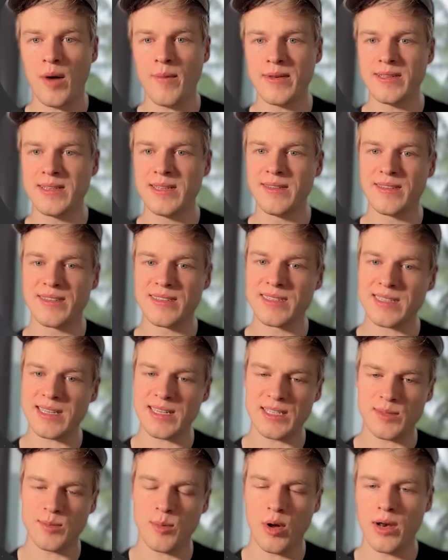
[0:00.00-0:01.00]
Obviously, this is
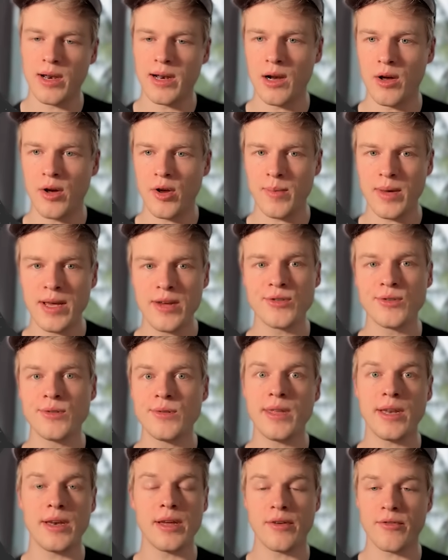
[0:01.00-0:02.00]
a small little
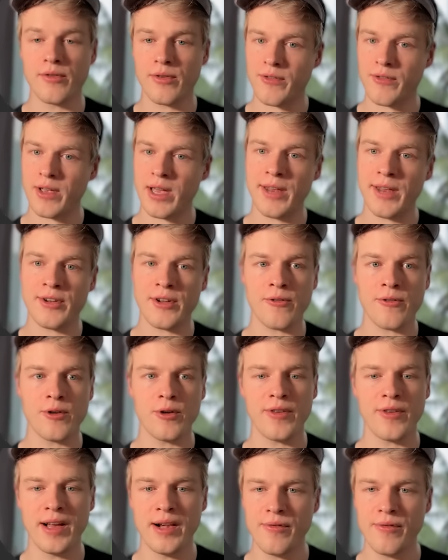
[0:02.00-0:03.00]
automation that you can just adjust
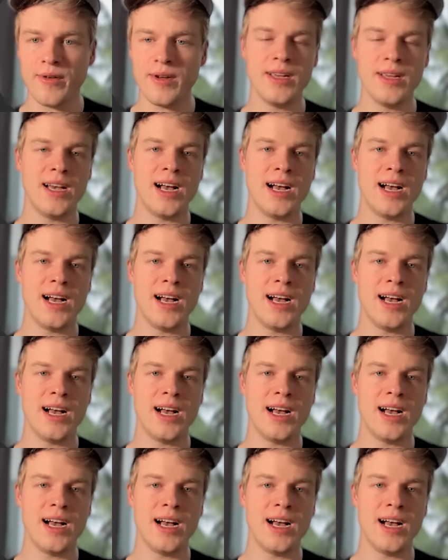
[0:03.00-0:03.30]
yourself.